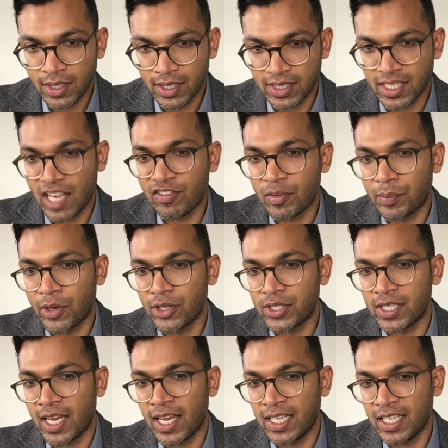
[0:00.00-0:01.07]
a safe
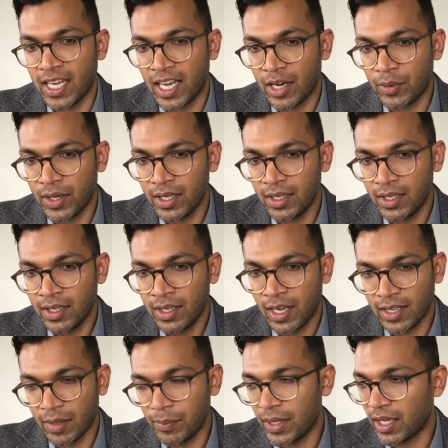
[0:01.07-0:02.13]
approach to any airway,
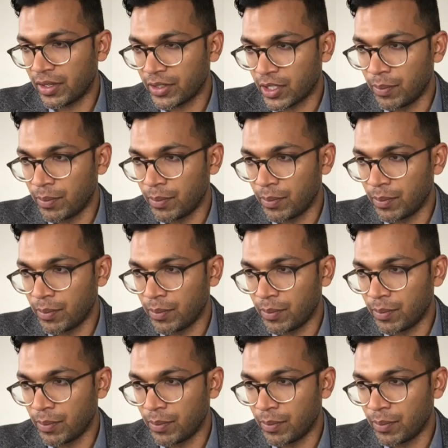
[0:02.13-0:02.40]
and then being able